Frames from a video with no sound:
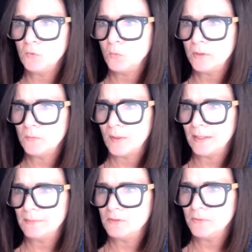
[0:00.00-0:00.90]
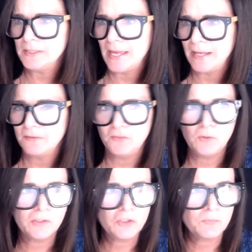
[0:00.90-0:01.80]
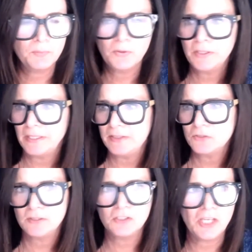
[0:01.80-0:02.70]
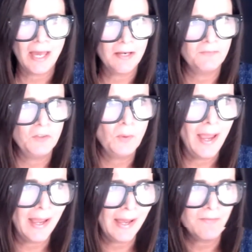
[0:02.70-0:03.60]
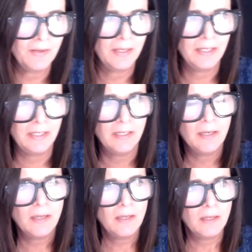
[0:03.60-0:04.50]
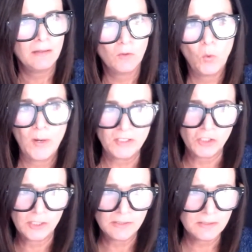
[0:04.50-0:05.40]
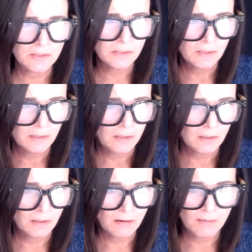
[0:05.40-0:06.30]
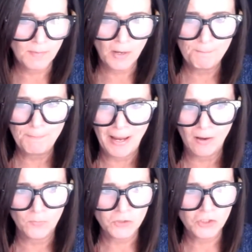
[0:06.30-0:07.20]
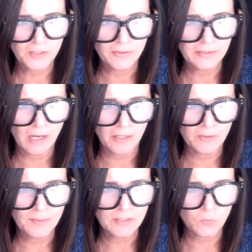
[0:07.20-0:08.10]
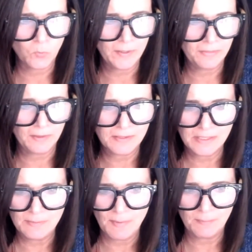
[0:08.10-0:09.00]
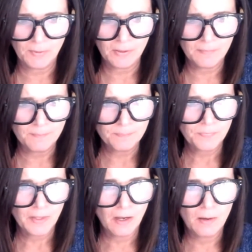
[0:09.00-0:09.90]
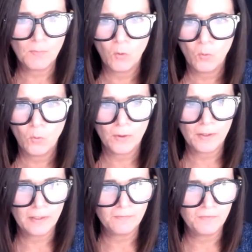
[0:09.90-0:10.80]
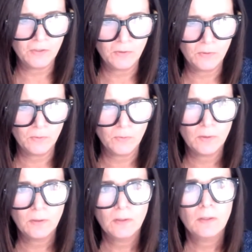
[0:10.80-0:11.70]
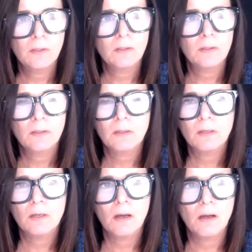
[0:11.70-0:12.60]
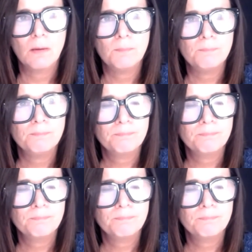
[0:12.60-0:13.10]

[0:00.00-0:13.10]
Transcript: would, while I'm doing that, if you could just put into the chat if you have any questions um, about sharing documents with a team member, um, or if you um,